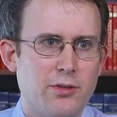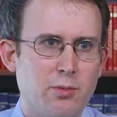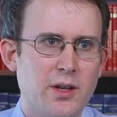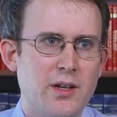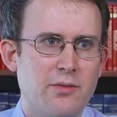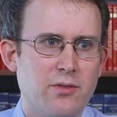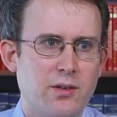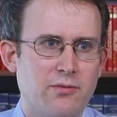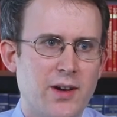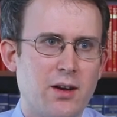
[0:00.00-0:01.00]
three
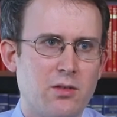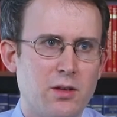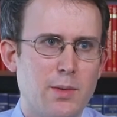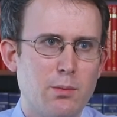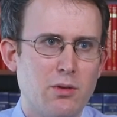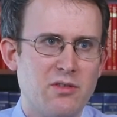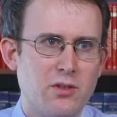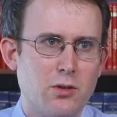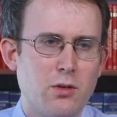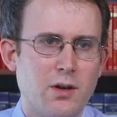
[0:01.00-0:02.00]
different faculty members
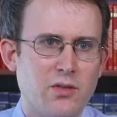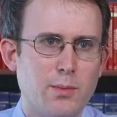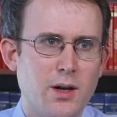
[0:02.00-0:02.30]
in neuro